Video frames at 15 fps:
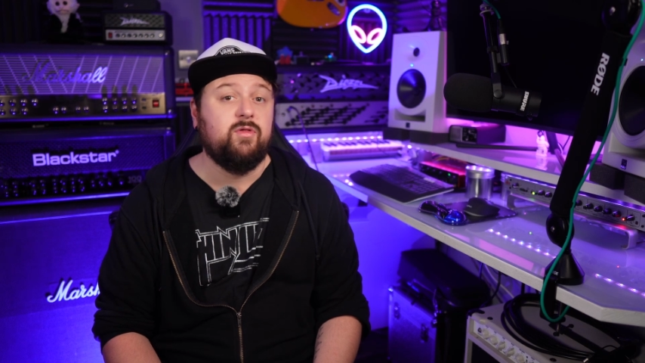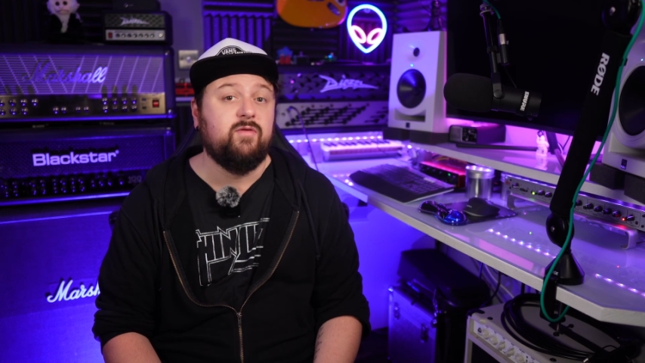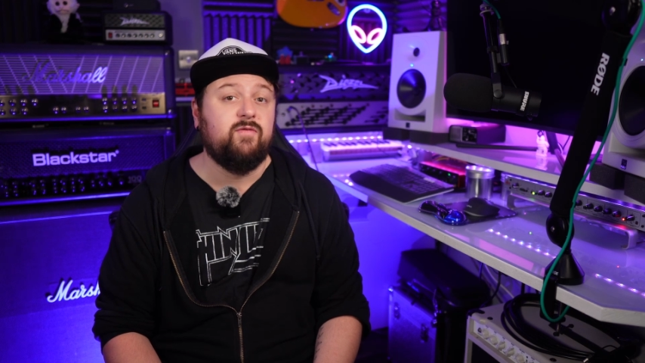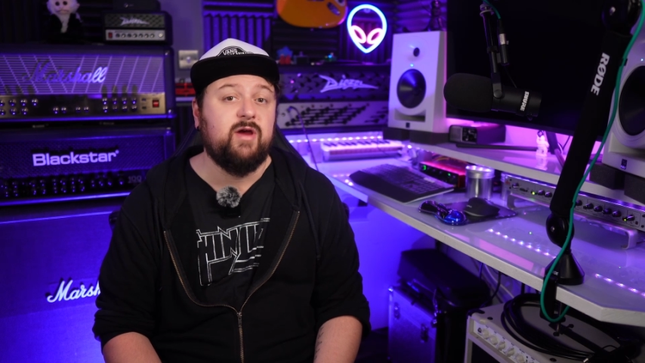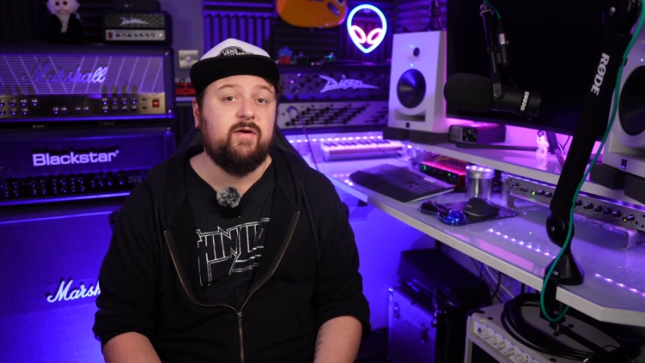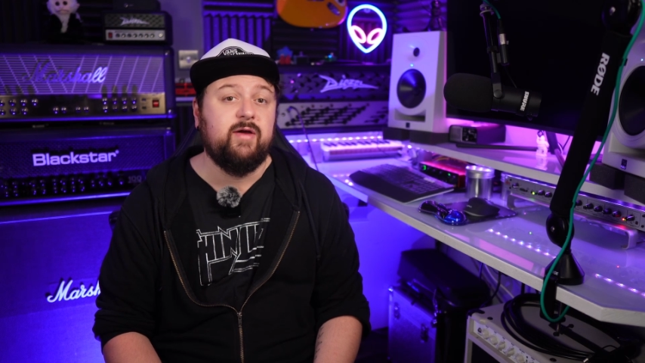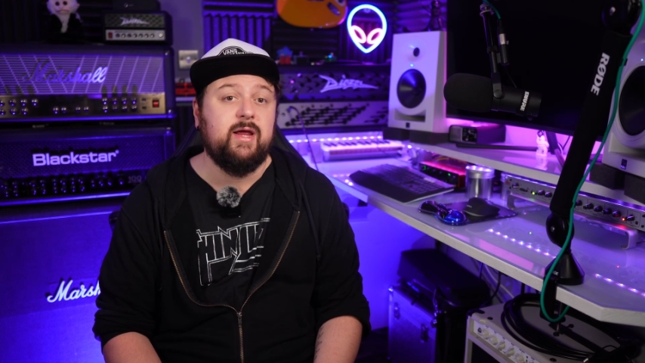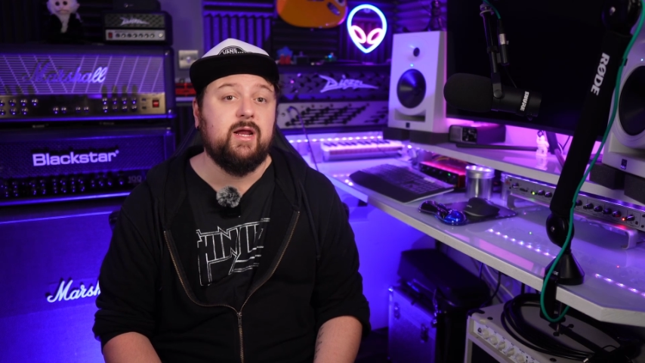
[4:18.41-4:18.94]
the
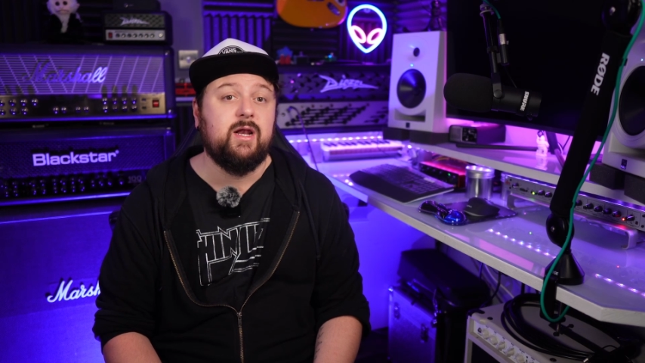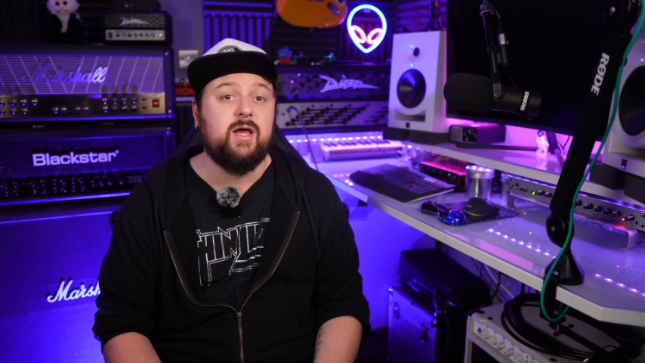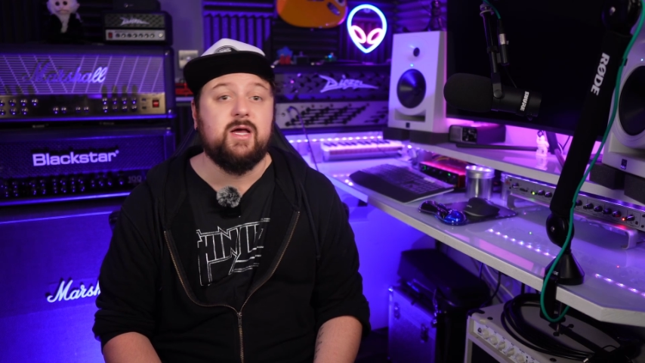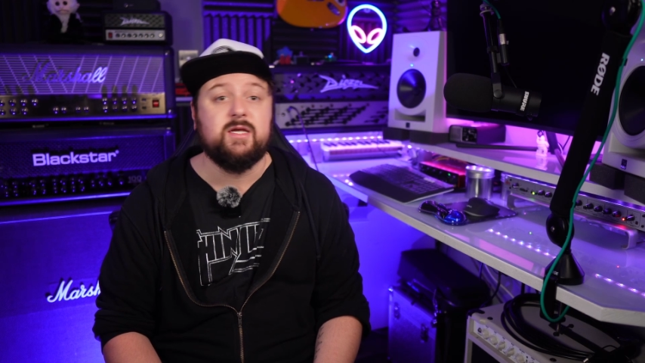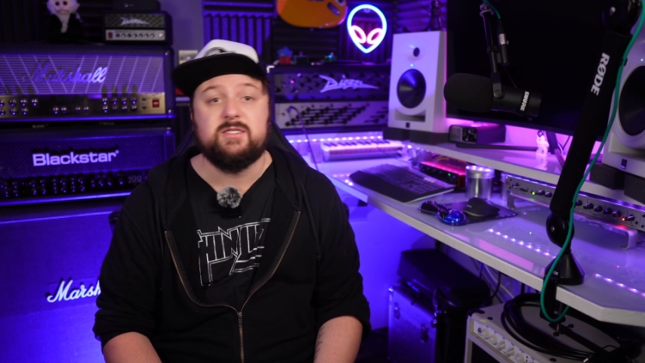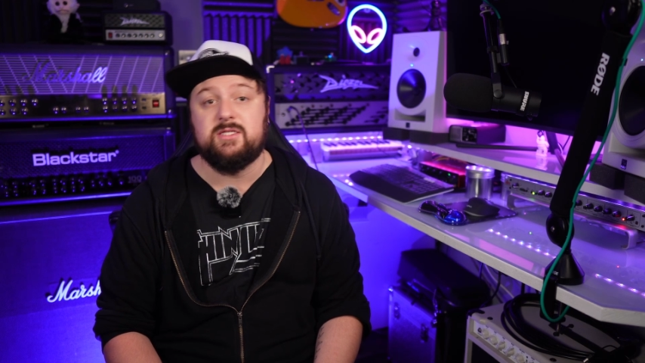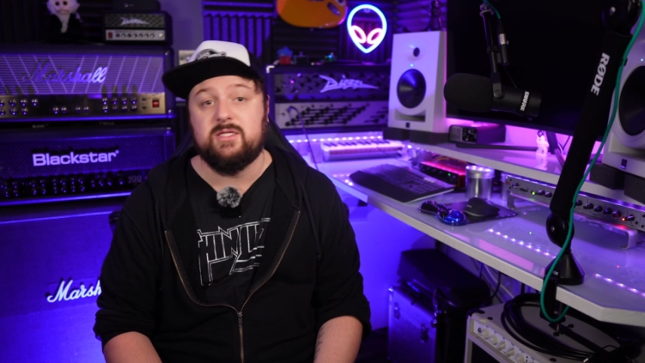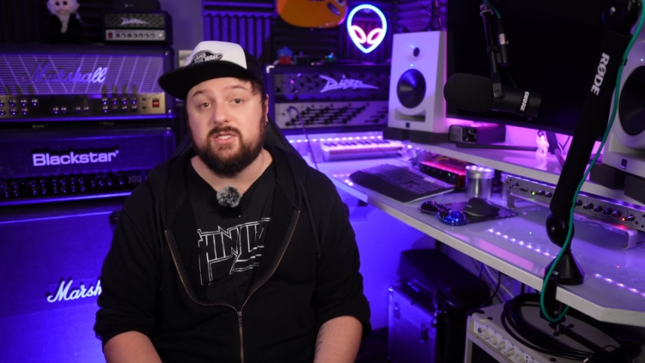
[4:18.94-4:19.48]
very
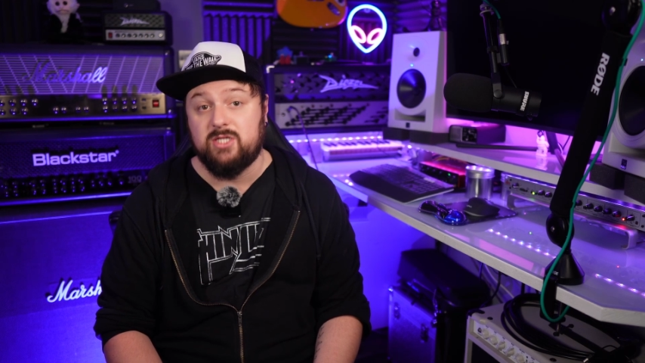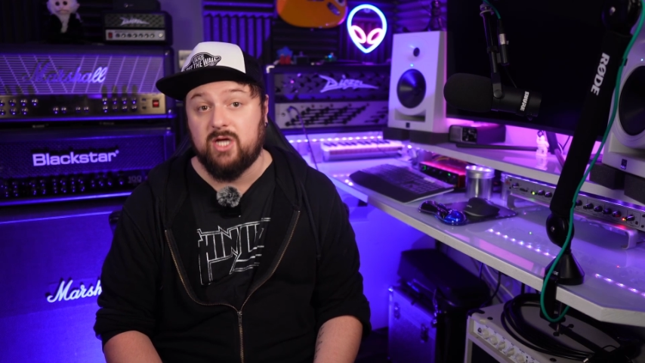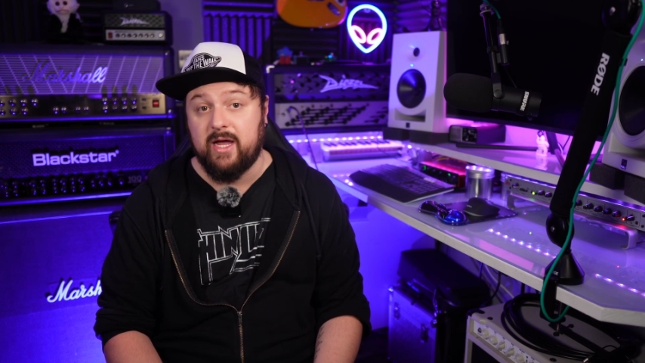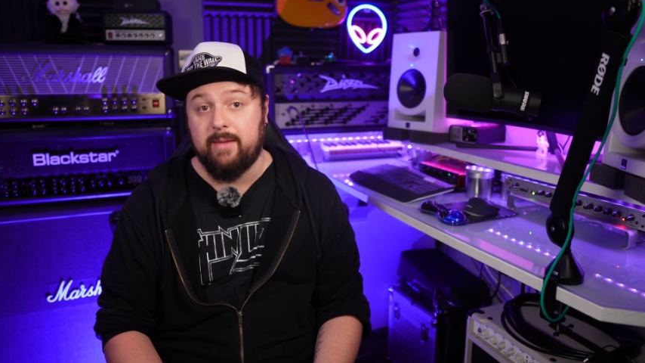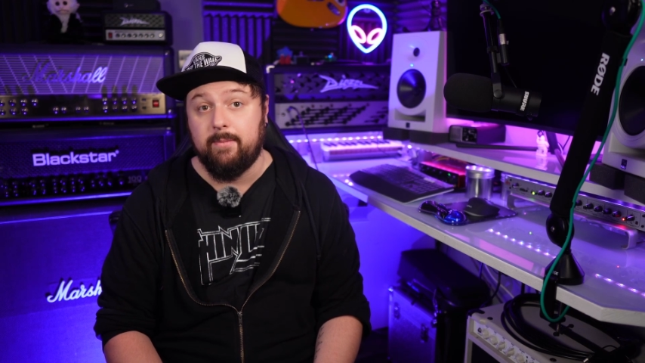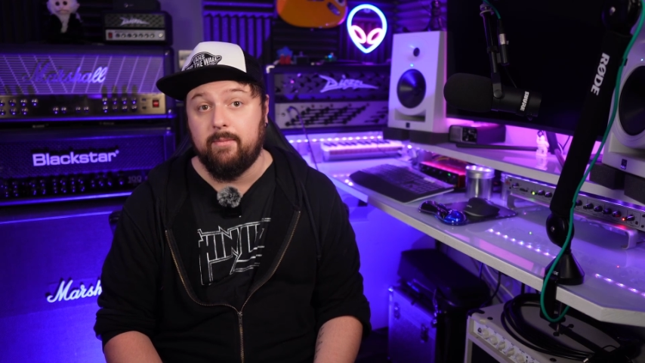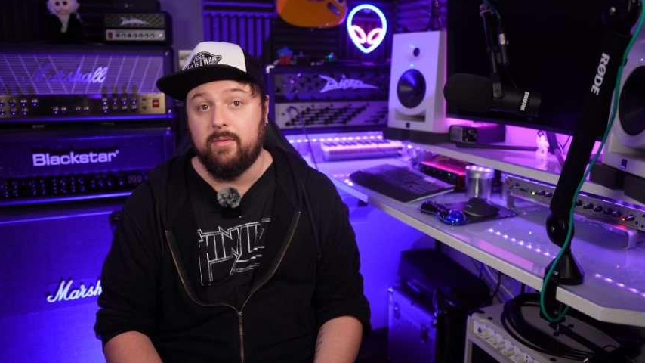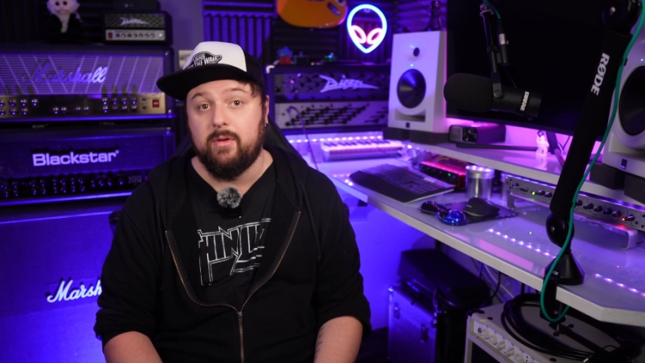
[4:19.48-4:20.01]
last
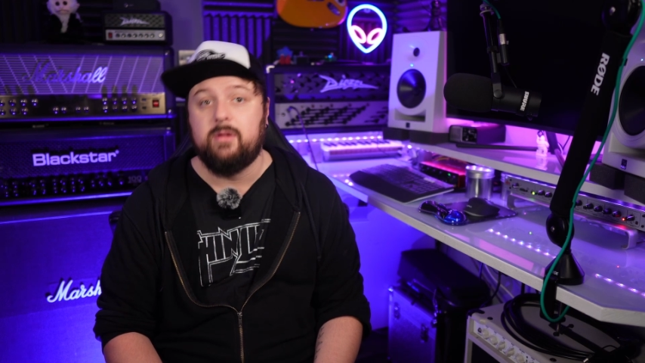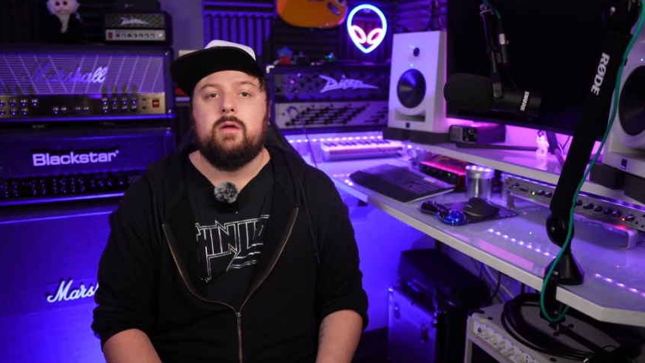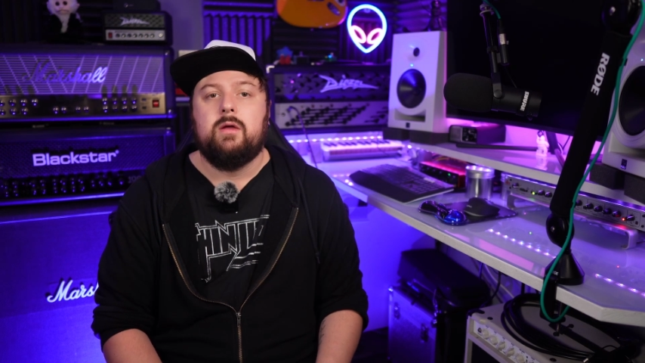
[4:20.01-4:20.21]
time.